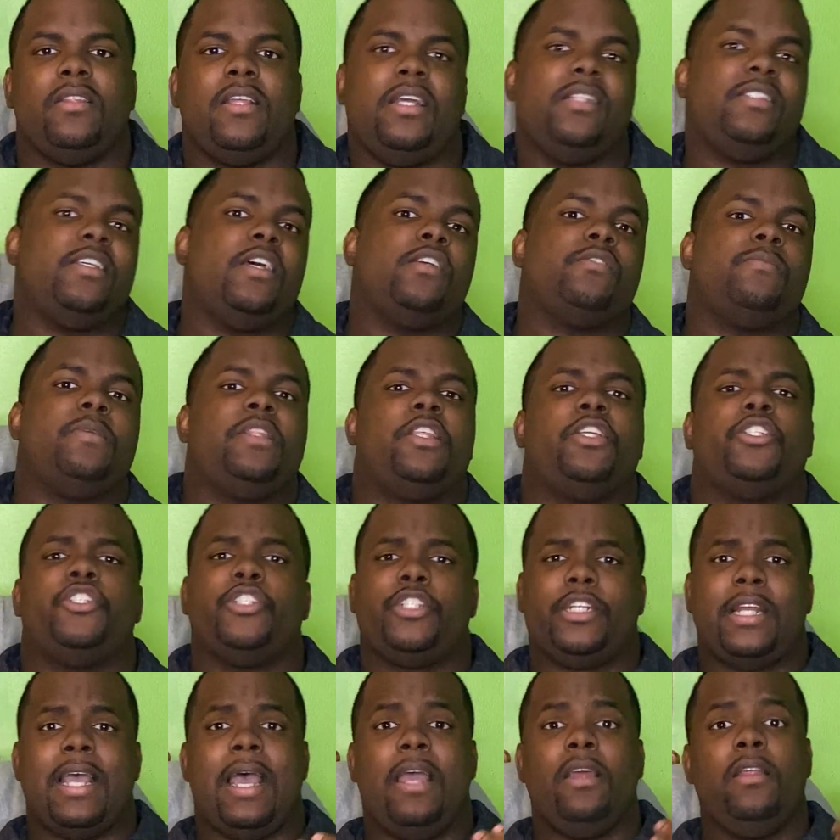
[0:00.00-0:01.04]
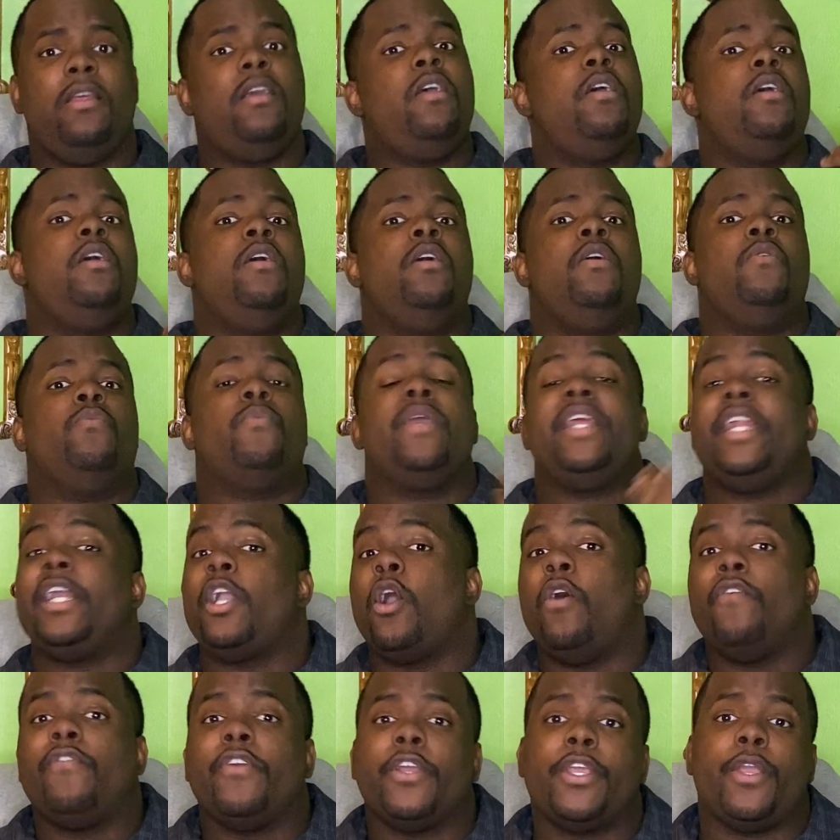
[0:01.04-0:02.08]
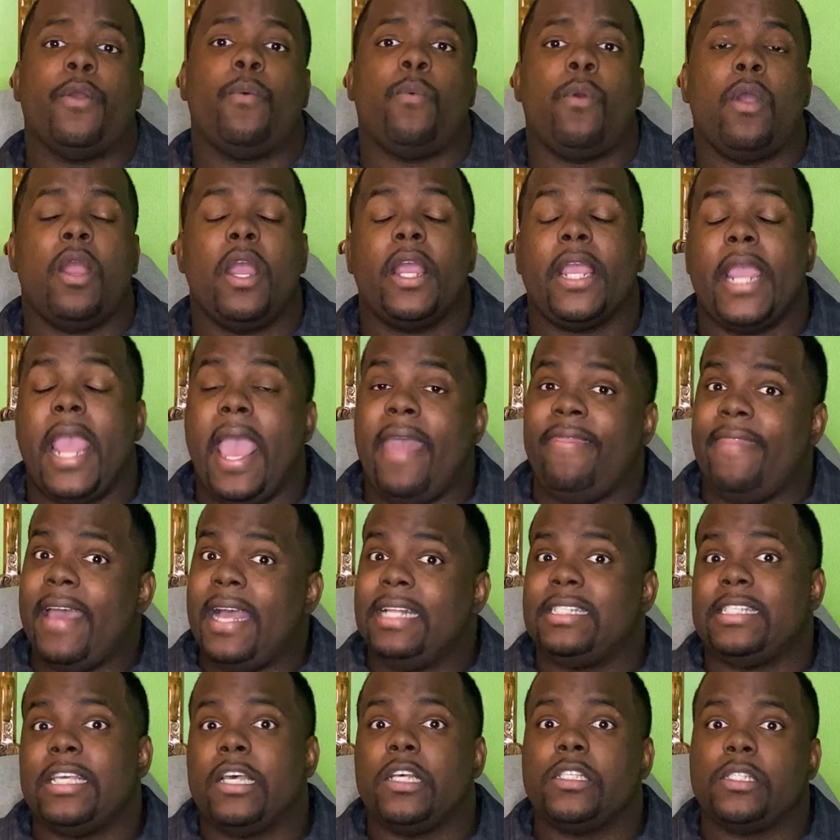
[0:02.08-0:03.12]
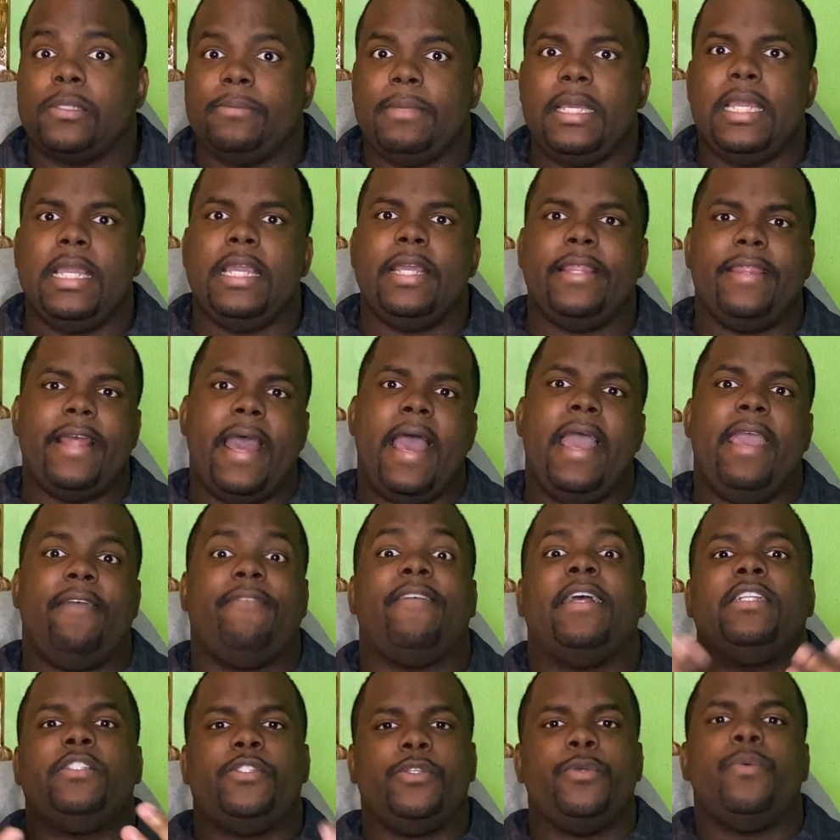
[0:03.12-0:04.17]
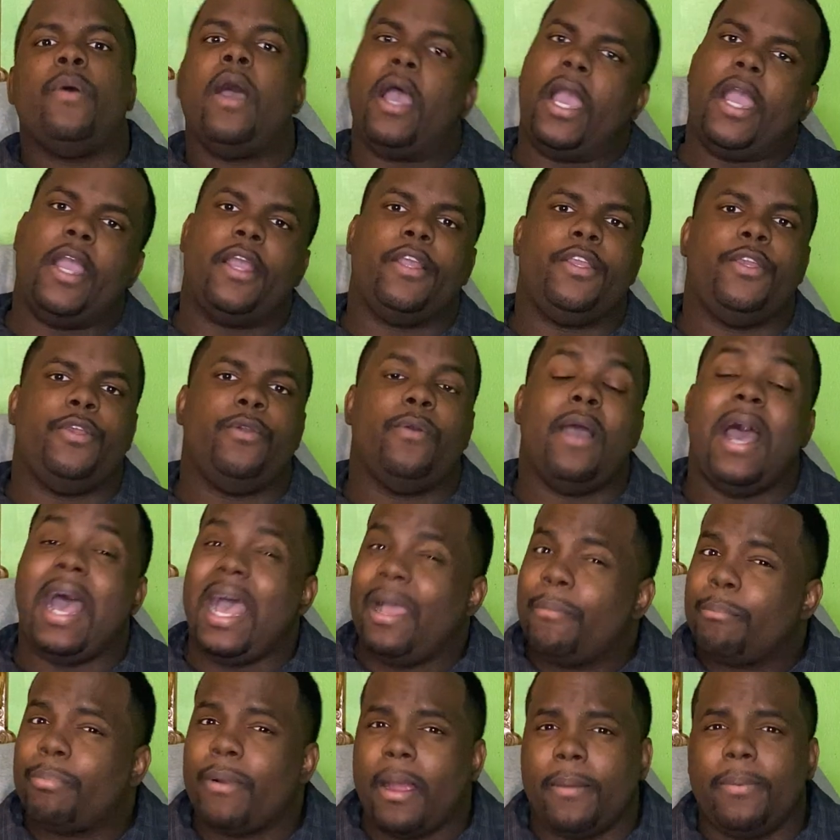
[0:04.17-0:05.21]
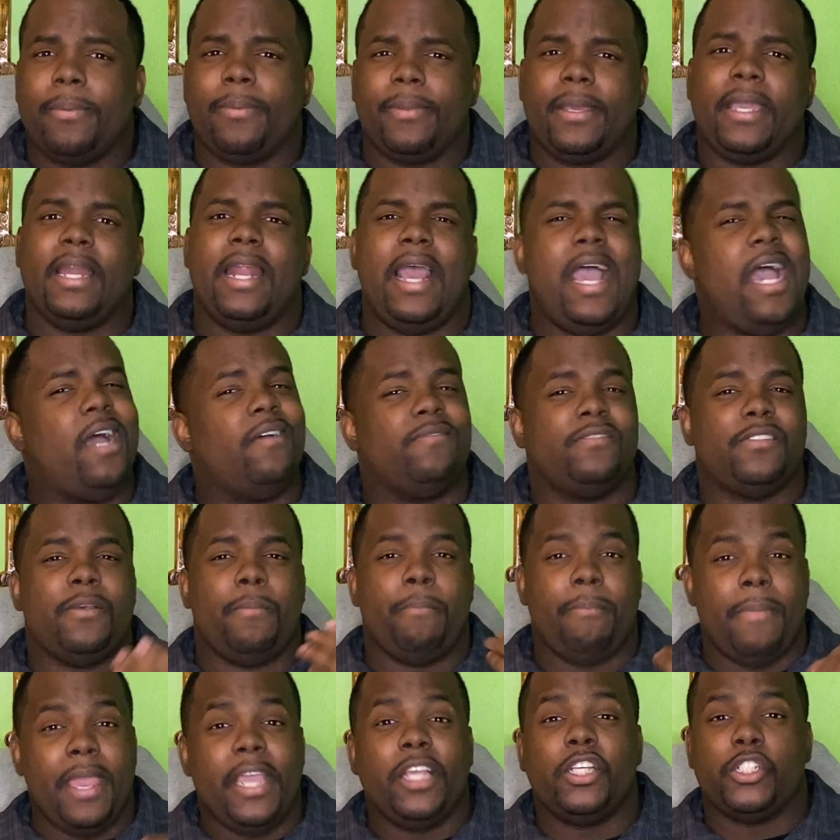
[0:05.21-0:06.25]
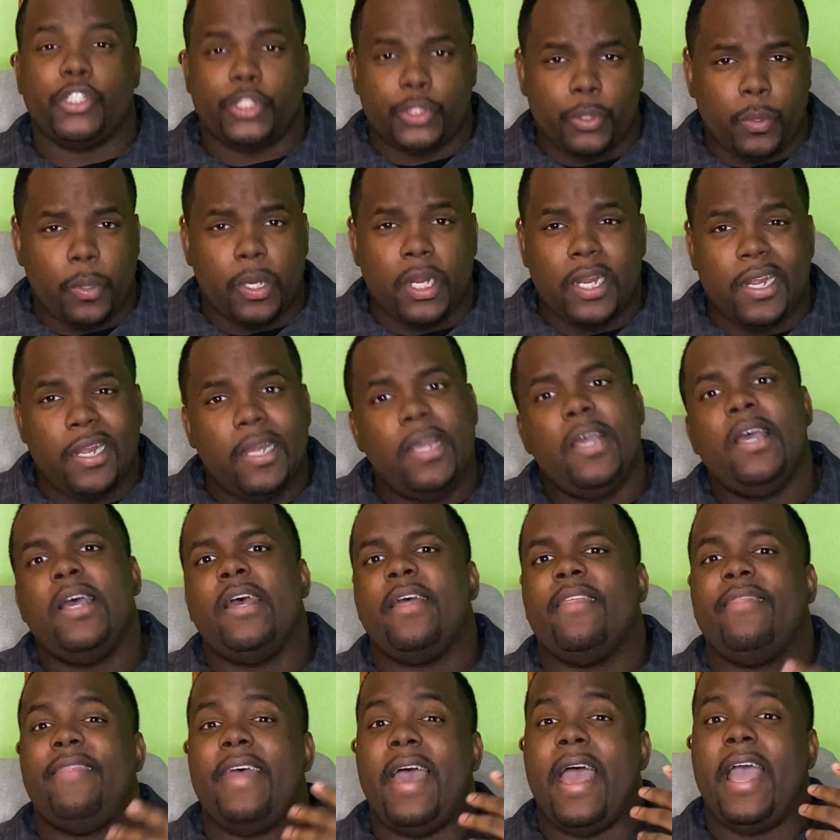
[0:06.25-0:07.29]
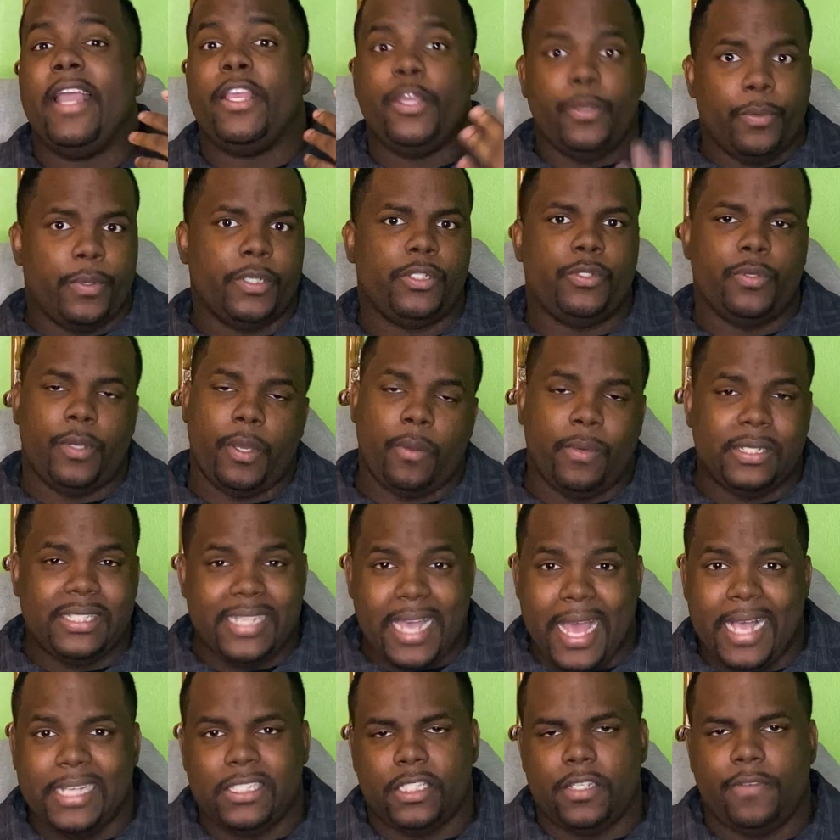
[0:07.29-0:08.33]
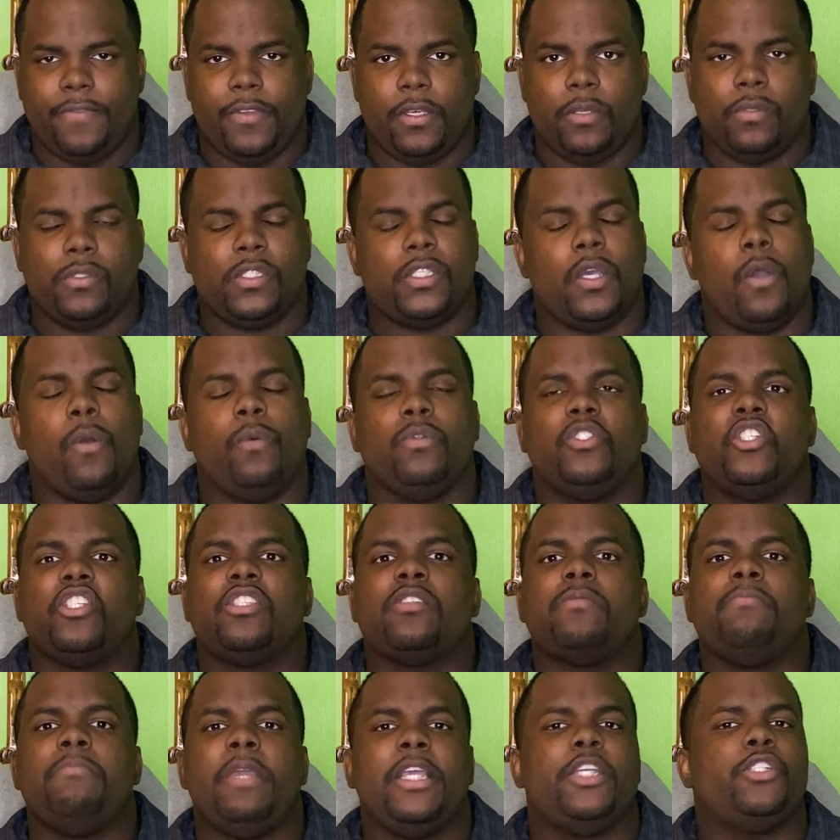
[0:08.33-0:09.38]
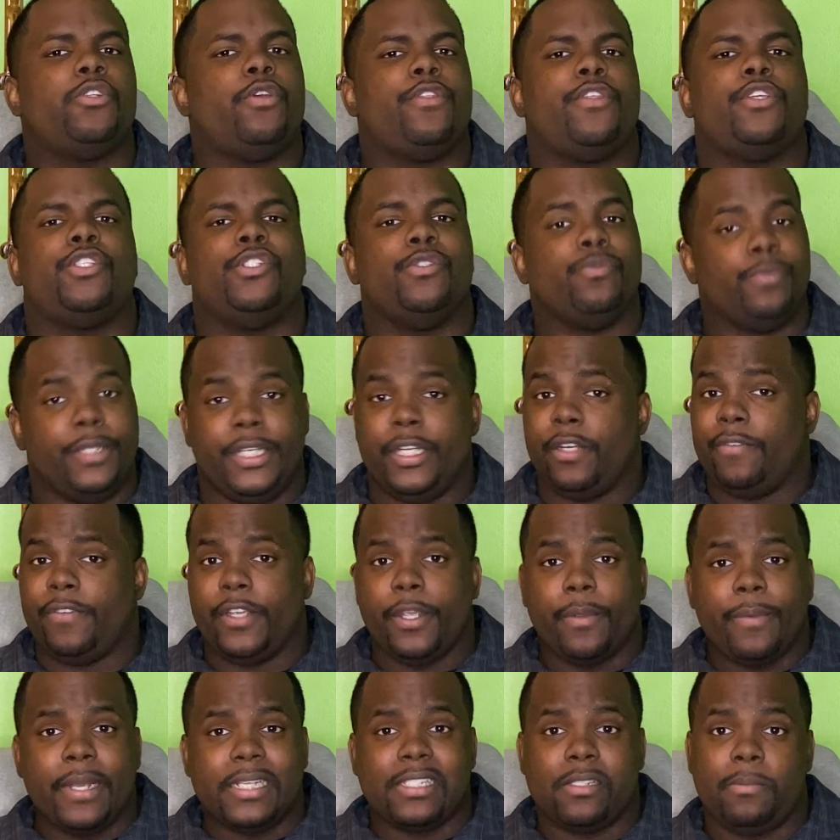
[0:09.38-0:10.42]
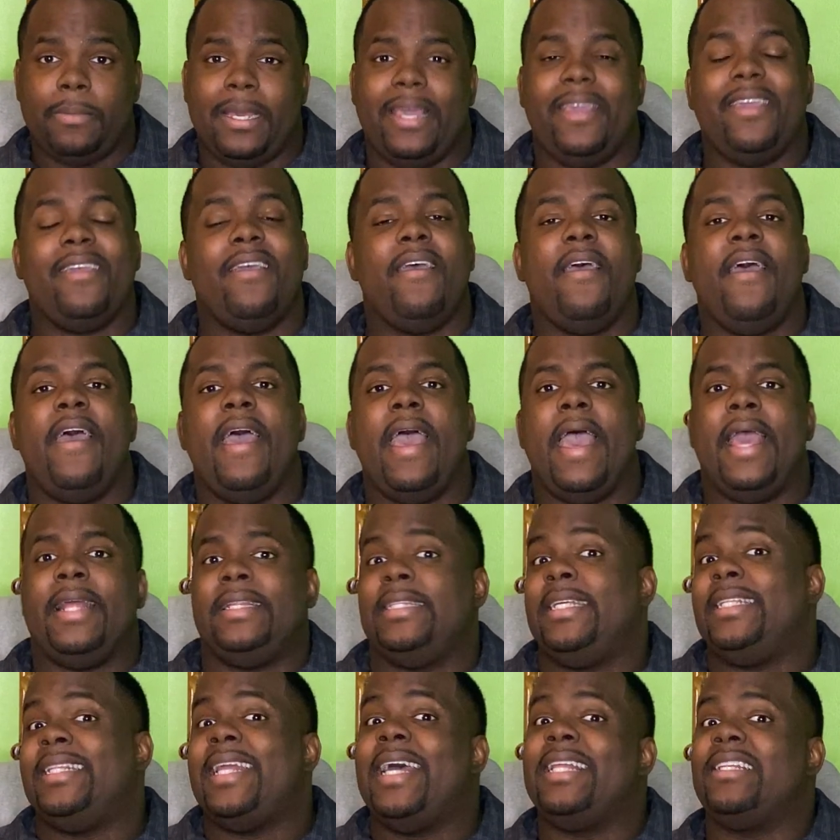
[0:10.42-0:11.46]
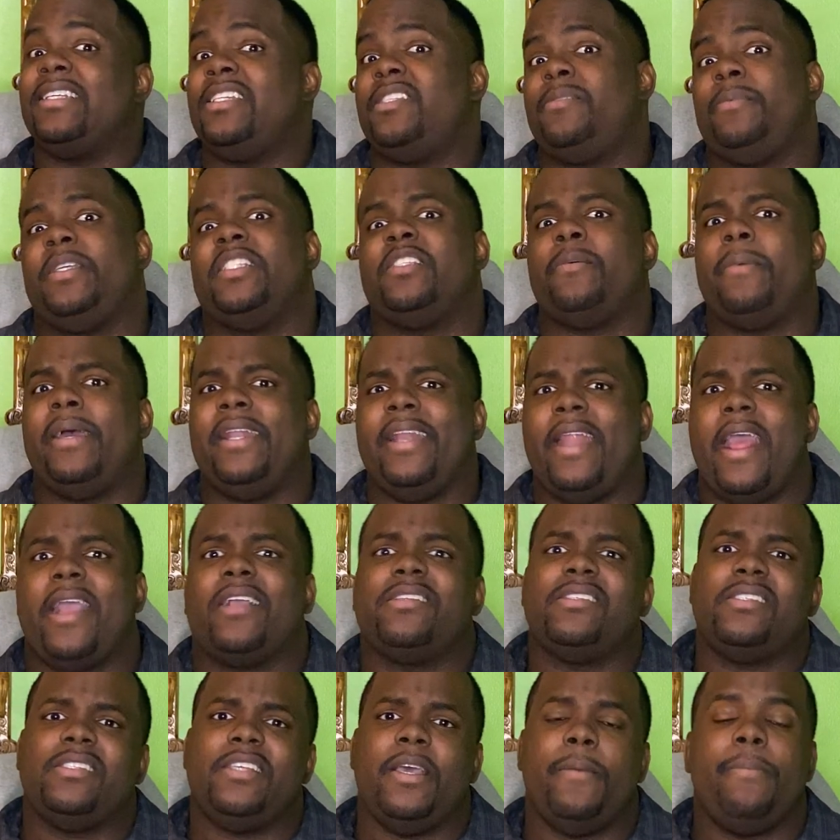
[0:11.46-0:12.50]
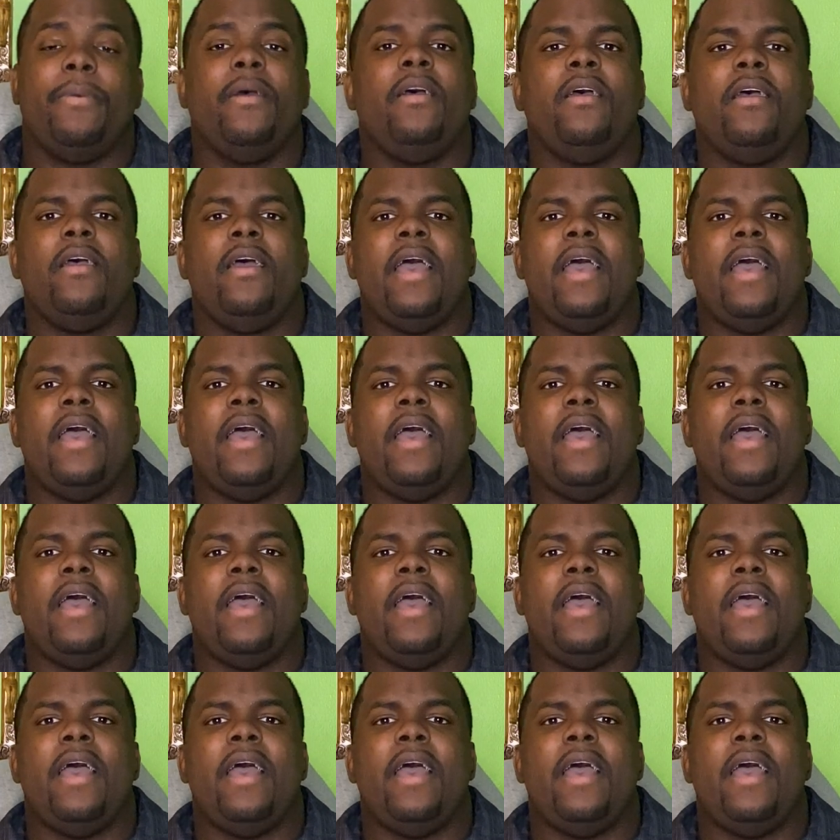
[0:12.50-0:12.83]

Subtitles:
That tells me that you're not reading over your work, and that tells me that if I do hire you, I'm probably going to have to make sure that you are doing what's asked of you. So just make sure that you read over your resume, and then that leads me into my next tip.